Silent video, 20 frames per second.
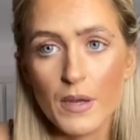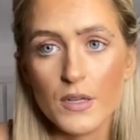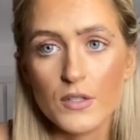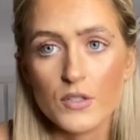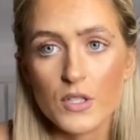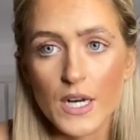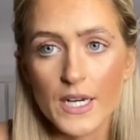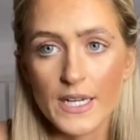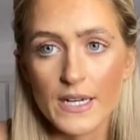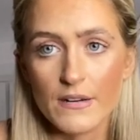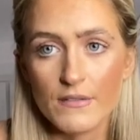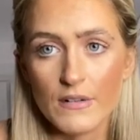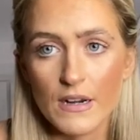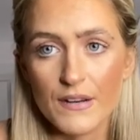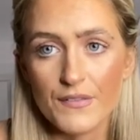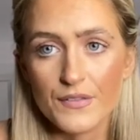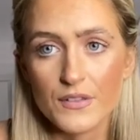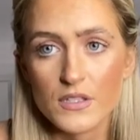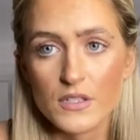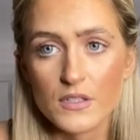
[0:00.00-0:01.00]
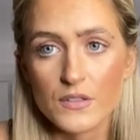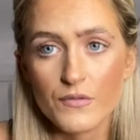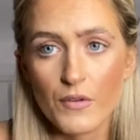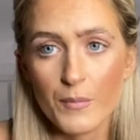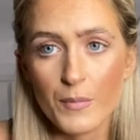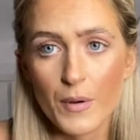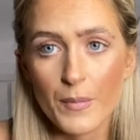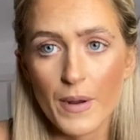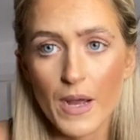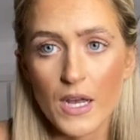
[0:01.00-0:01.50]
trying to get references from
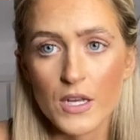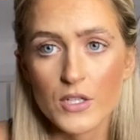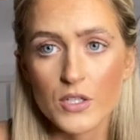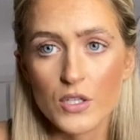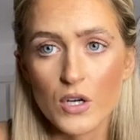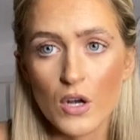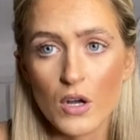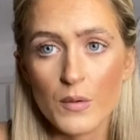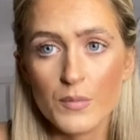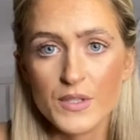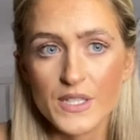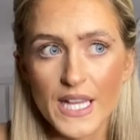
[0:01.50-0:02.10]
your past jobs,